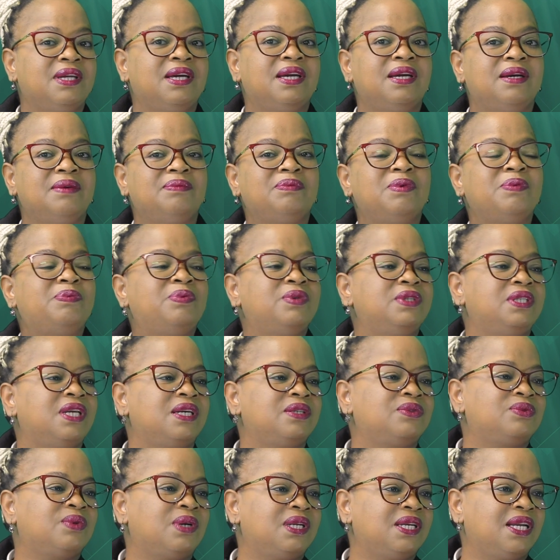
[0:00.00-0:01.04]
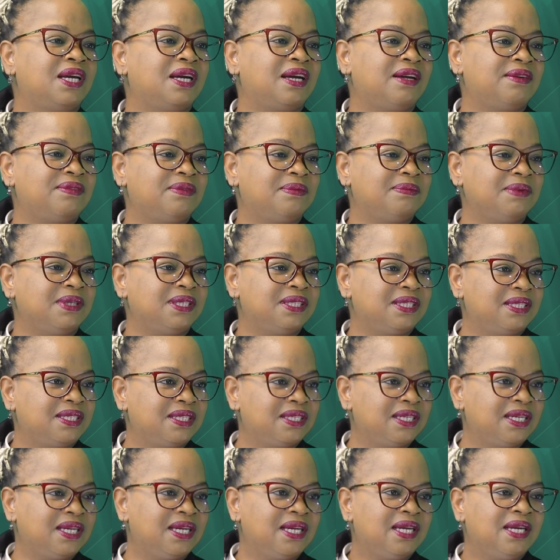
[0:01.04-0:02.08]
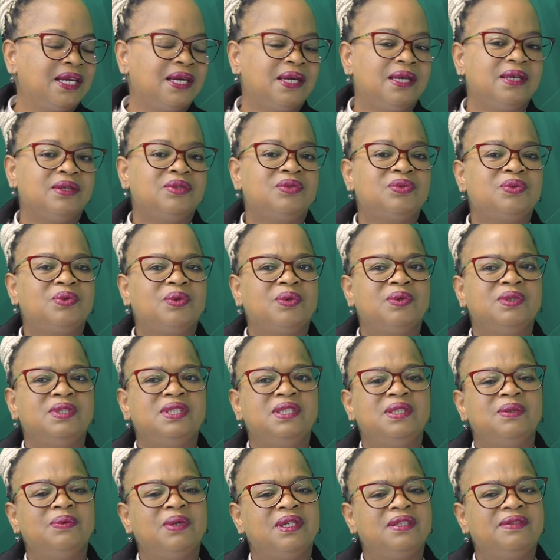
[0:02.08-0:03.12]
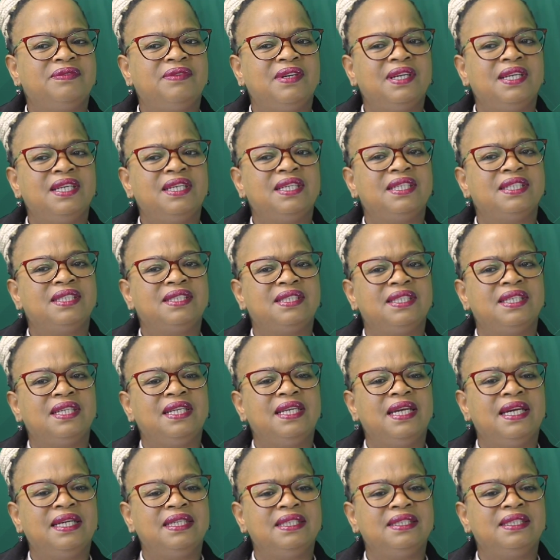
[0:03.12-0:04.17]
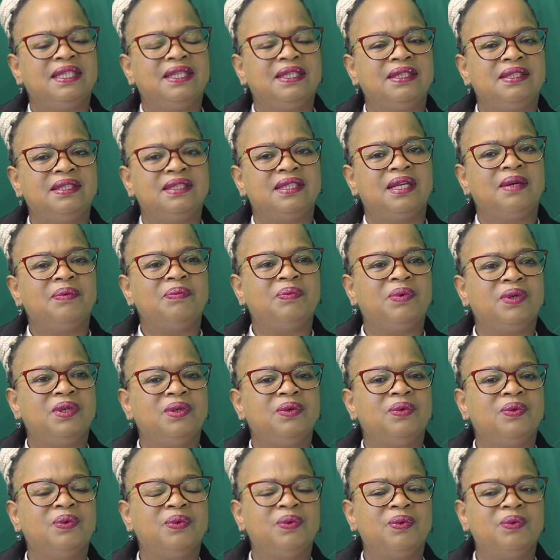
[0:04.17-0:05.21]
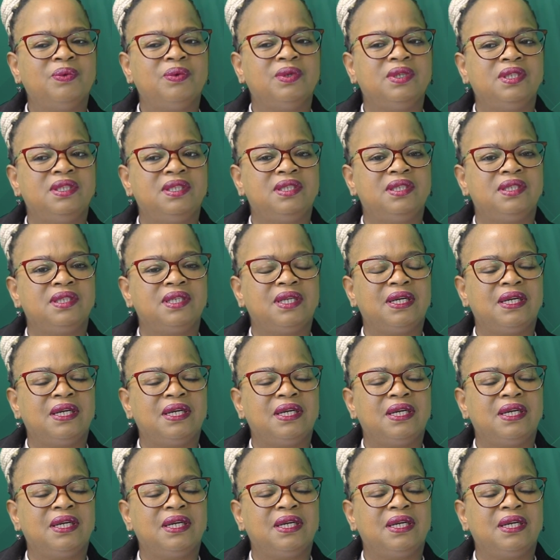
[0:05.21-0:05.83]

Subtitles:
the Buputatswana government, so she was very resilient and somebody who would